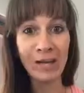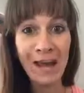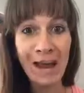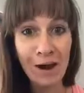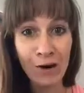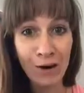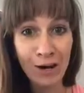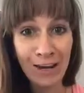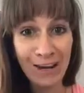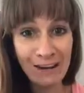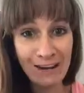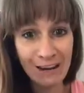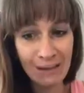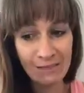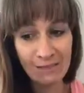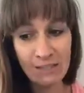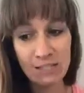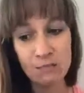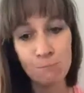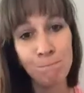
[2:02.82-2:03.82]
carrying
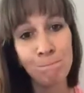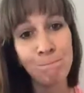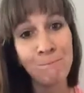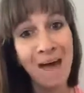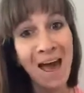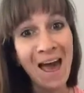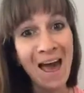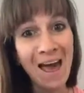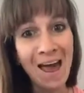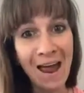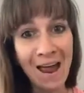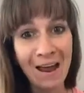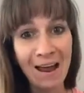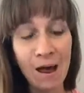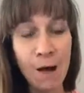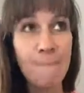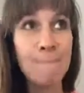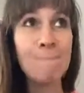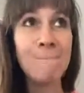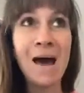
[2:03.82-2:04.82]
in this bag,
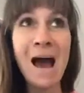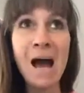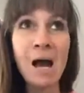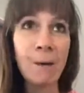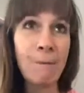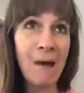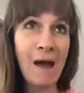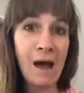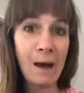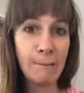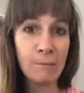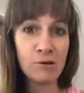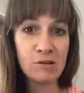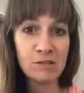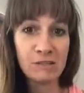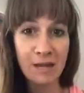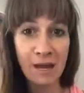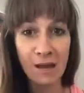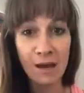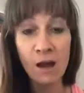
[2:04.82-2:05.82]
a backpack per
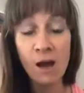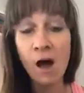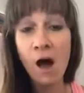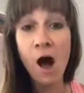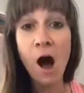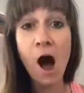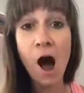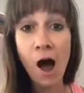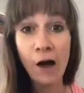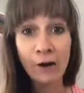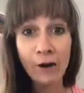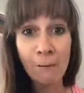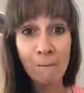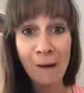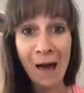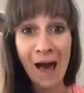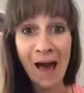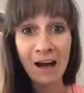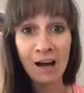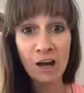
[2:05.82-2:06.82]
se, on our
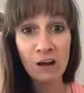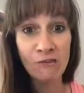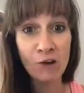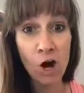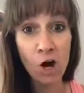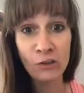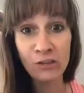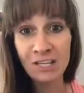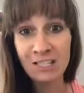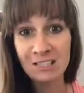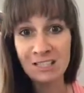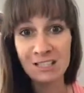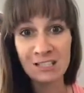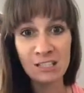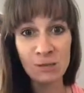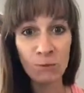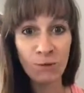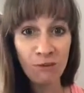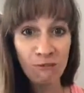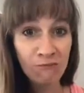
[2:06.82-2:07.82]
back of all these
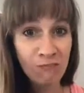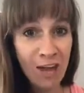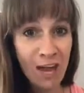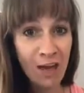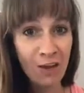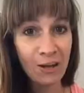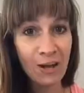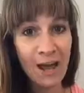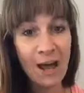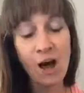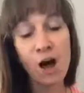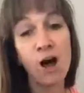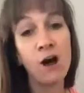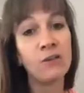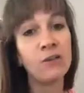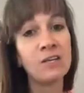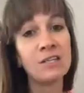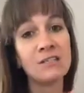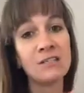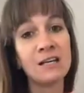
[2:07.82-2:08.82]
things that we failed at,
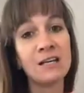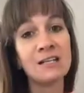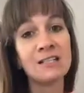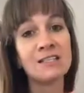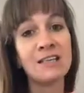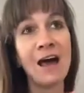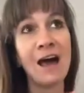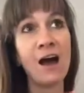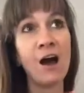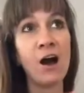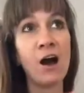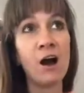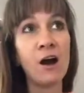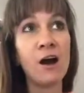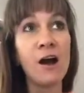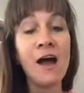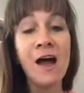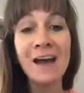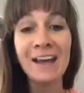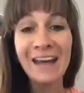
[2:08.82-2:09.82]
all these things that
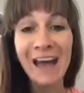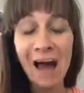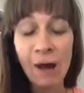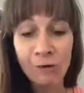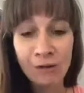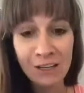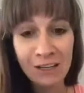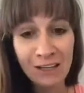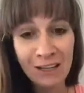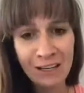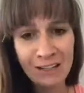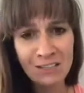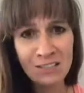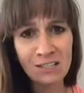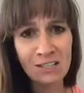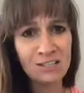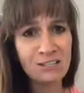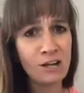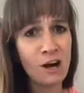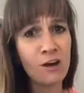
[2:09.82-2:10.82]
are counted
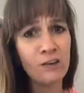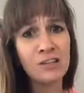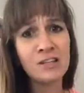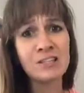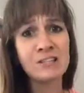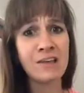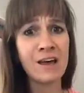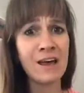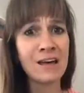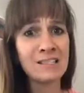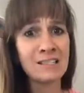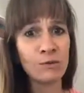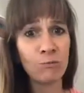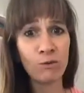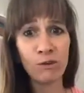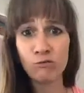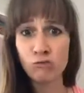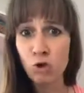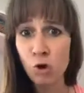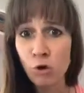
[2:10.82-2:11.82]
against us, all these lies that
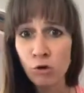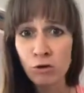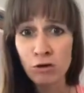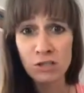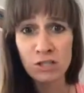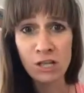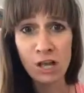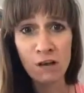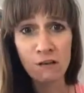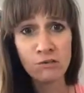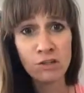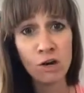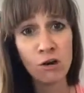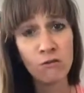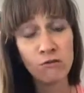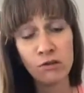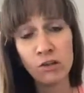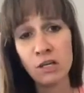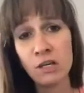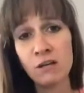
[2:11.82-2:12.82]
we've told ourselves
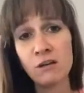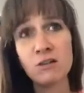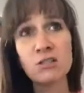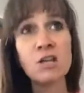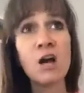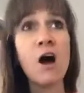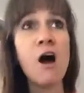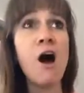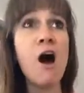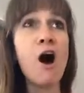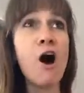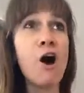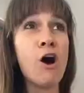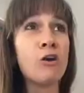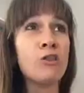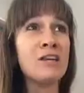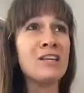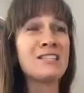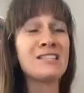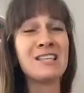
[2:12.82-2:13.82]
over the years,
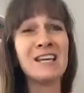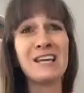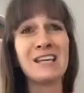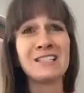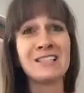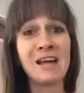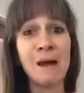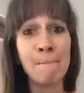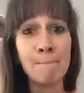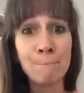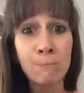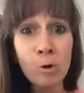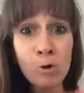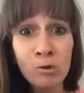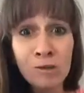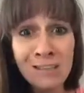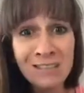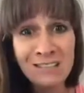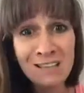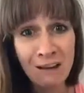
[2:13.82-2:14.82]
all these things that
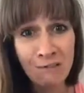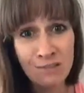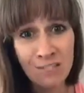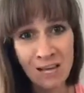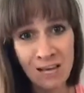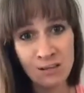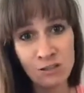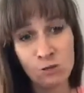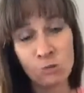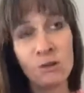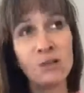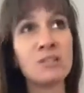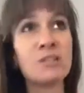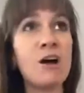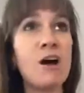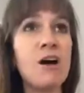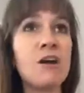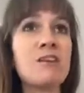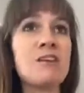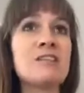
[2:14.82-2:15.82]
bullies have said to us,
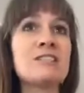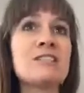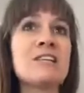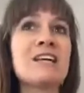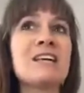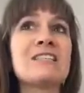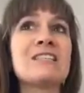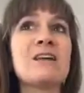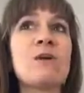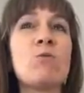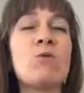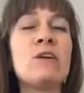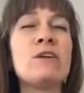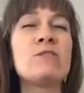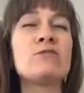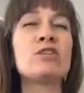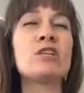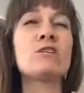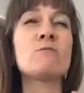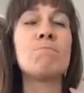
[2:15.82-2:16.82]
all these things that
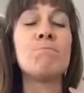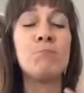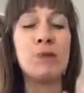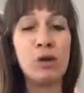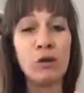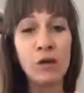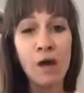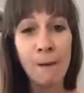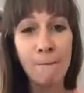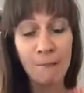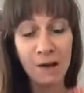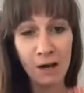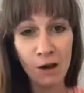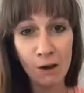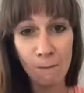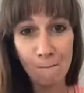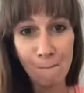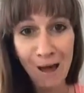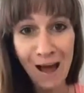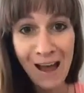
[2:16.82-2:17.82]
we just build up in
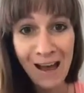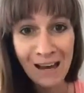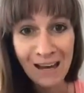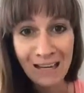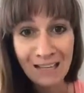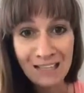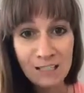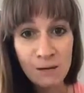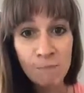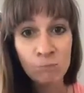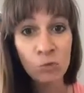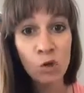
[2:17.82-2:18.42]
our mind.